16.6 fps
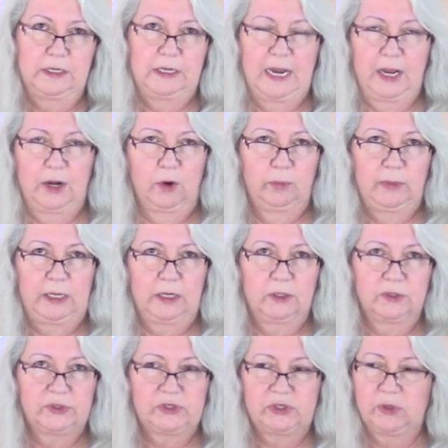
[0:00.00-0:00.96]

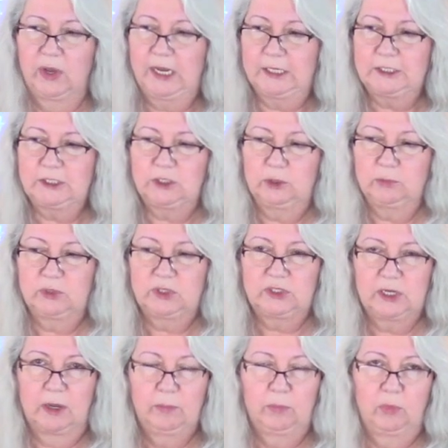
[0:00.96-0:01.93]
nanometers, so I assume
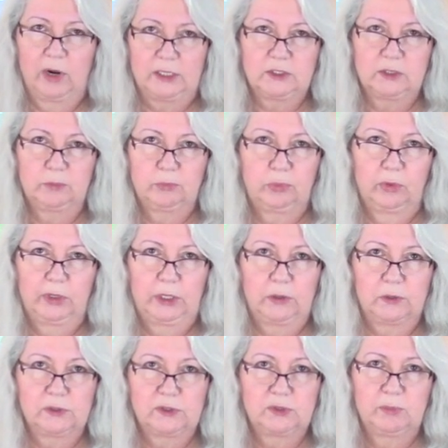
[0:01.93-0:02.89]
some resin
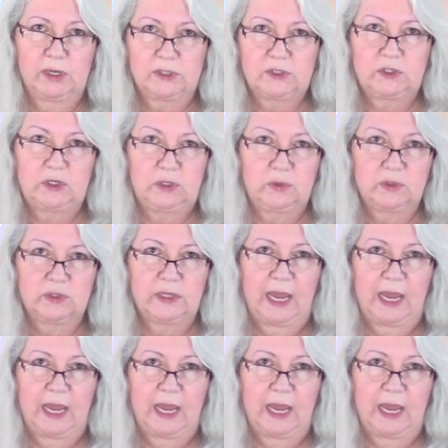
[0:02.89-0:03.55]
printers must use